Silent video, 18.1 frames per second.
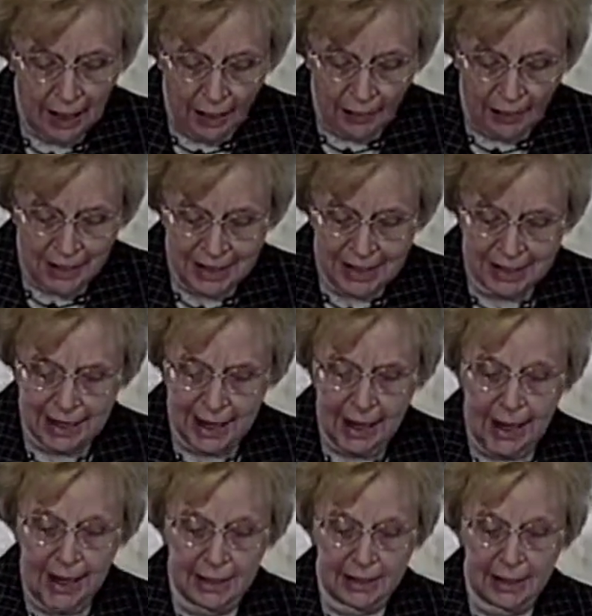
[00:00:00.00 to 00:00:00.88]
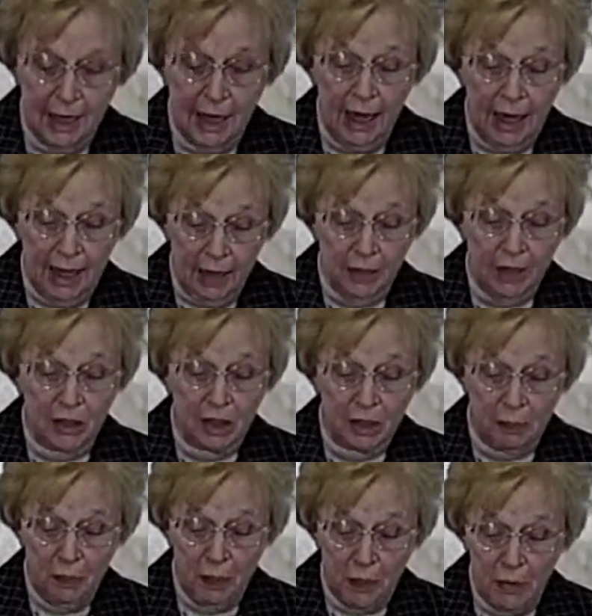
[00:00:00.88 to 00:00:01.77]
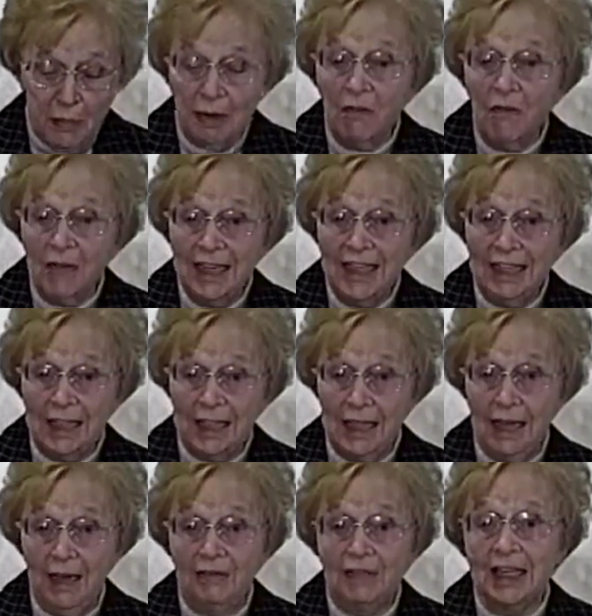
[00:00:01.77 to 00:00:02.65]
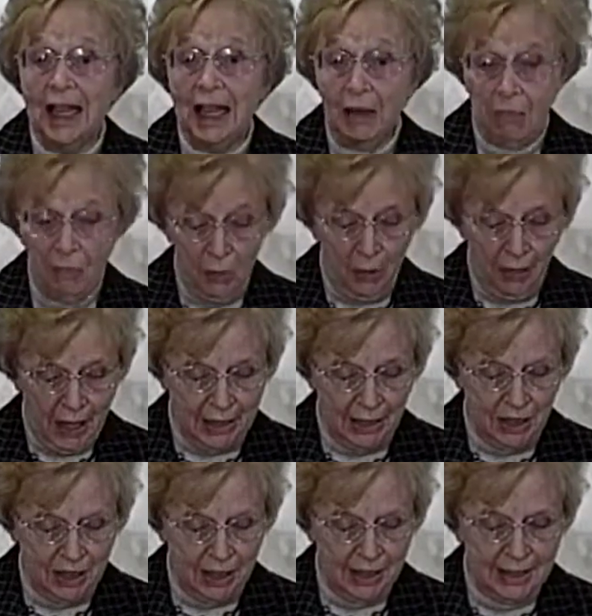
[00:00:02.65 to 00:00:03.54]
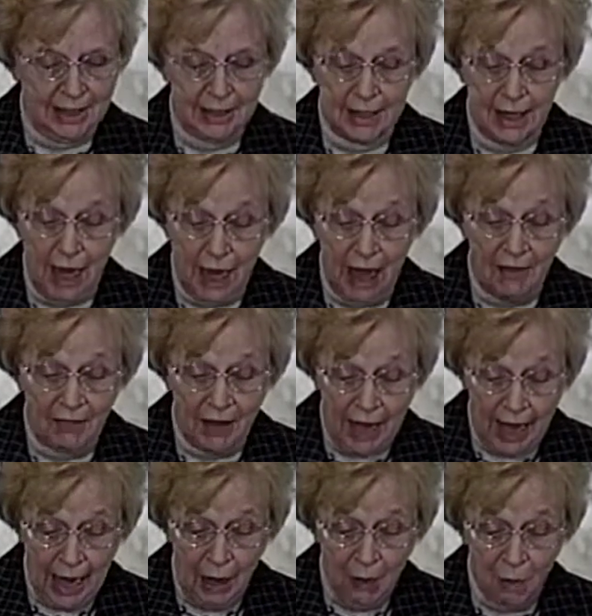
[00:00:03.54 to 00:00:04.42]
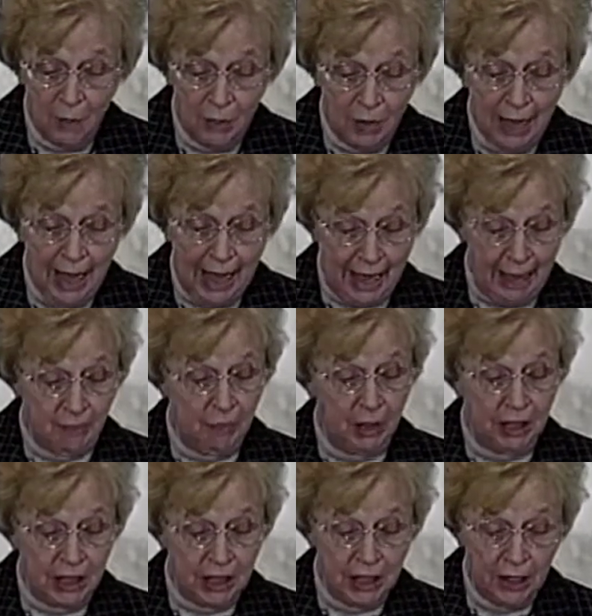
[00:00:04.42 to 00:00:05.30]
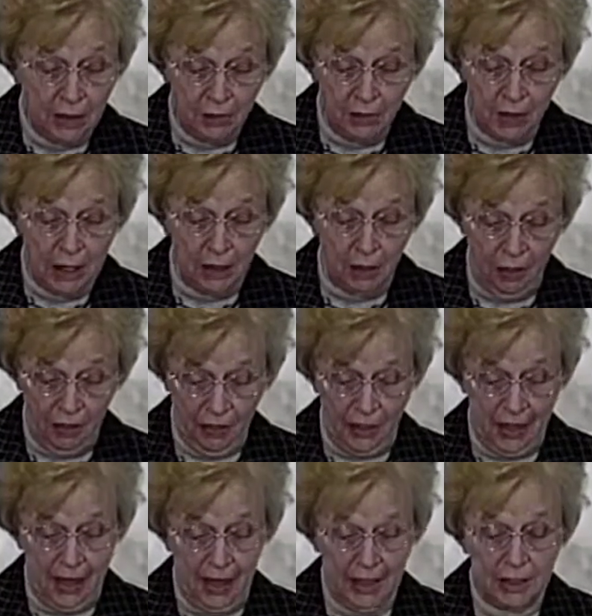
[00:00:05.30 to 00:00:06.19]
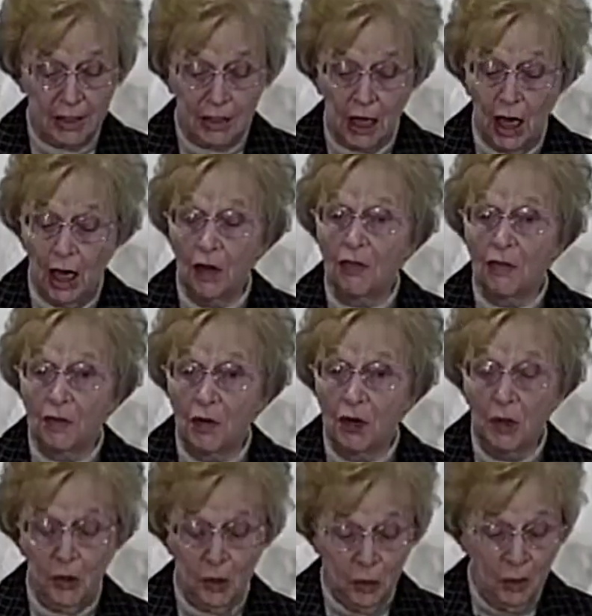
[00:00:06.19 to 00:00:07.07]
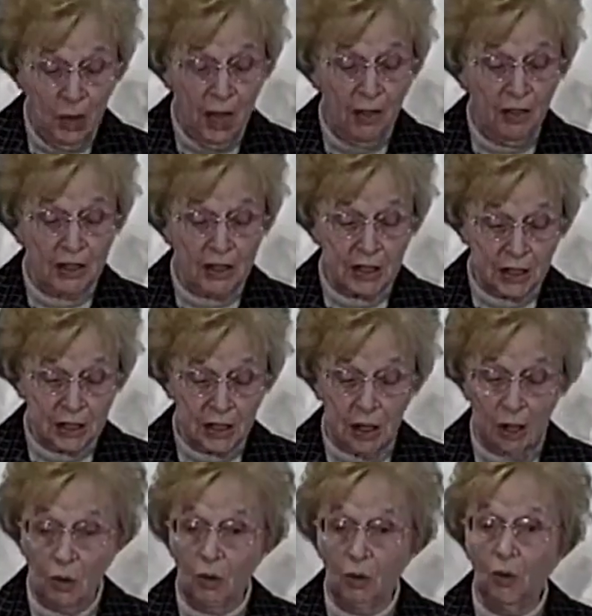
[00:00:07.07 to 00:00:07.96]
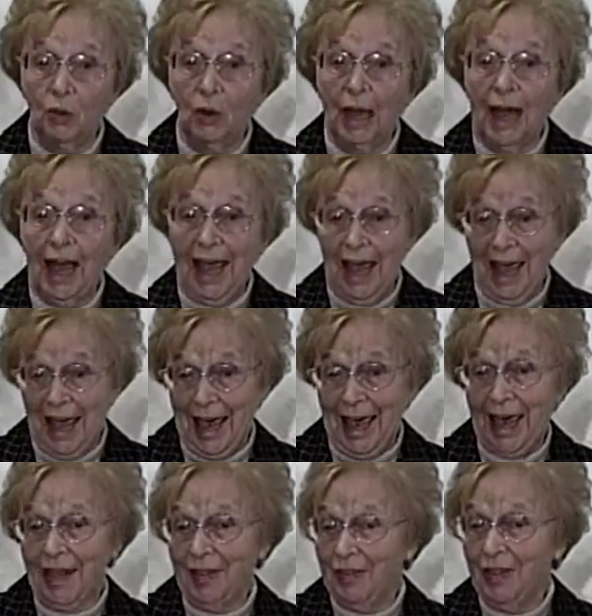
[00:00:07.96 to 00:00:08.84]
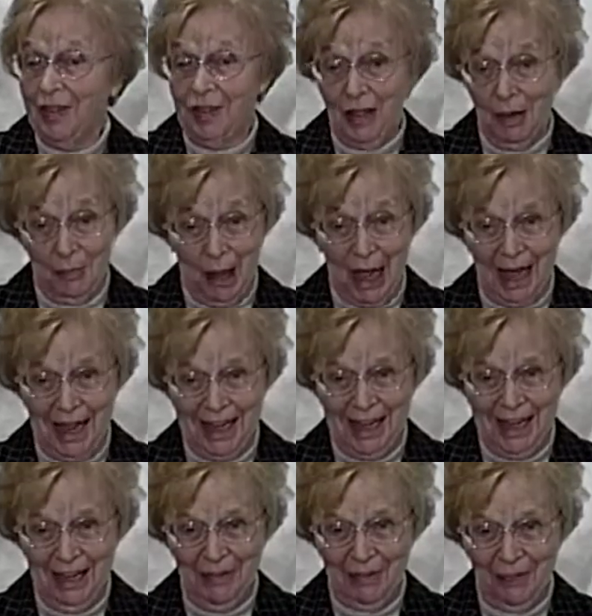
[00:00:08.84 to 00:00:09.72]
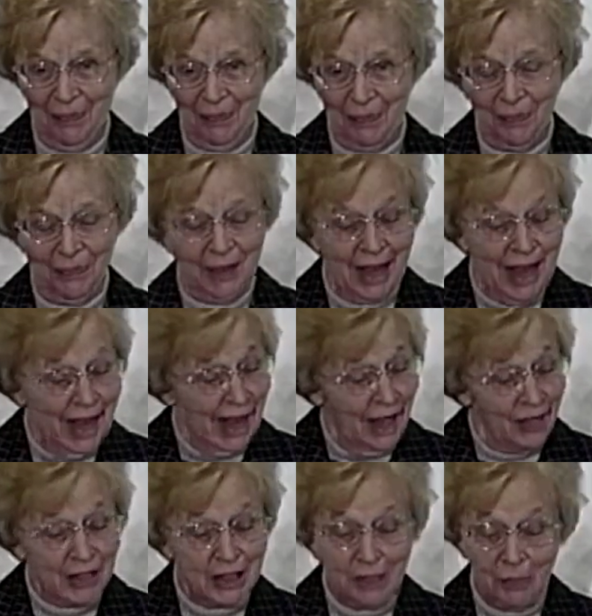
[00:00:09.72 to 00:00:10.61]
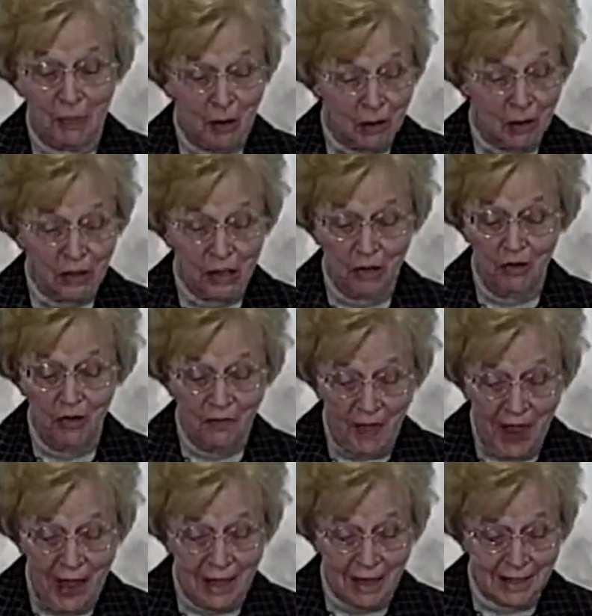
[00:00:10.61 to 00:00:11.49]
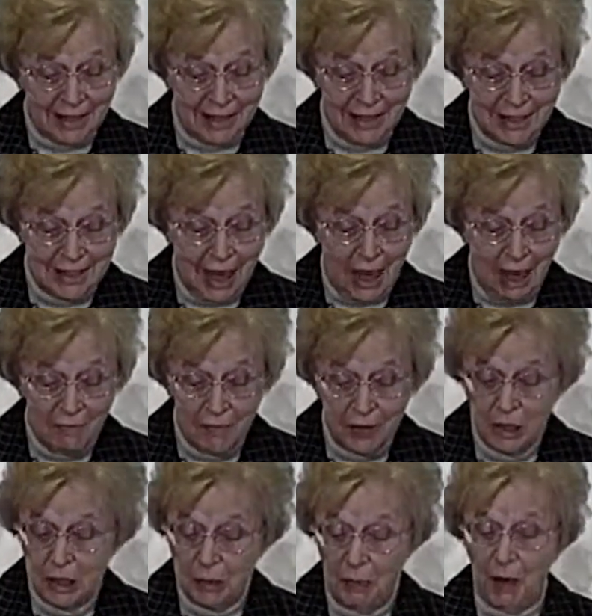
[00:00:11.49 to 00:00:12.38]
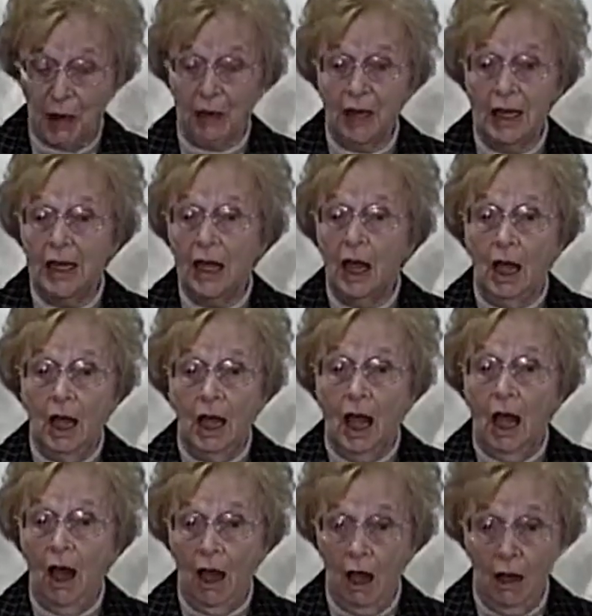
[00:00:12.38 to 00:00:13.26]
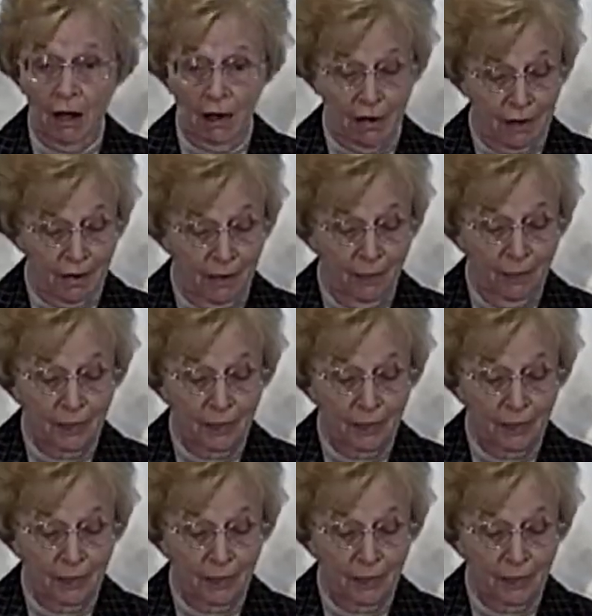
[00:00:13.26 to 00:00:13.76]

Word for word: This is the spirit receives impressions of outward and material things through the soul and the body. The spiritual faculties of the Spirit are